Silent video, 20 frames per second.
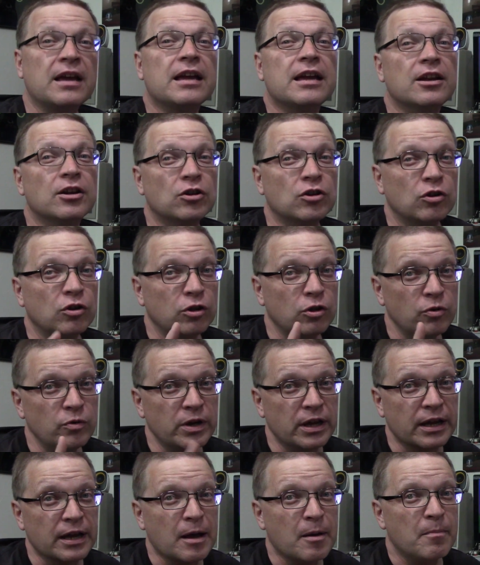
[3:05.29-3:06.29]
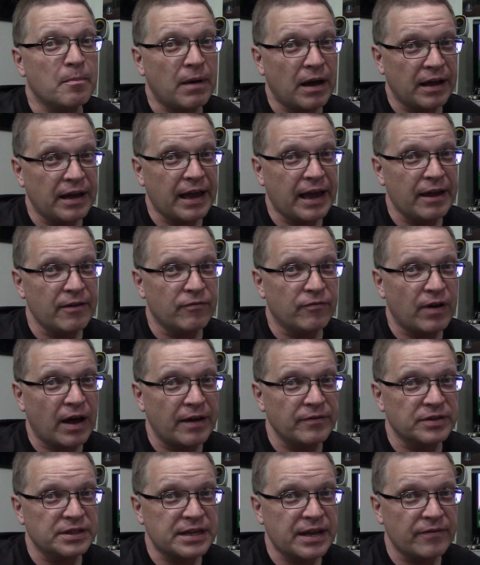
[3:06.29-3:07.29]
including my
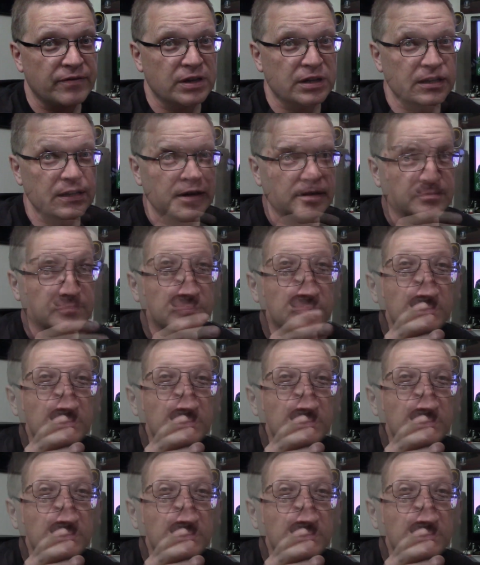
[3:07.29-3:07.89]
A570.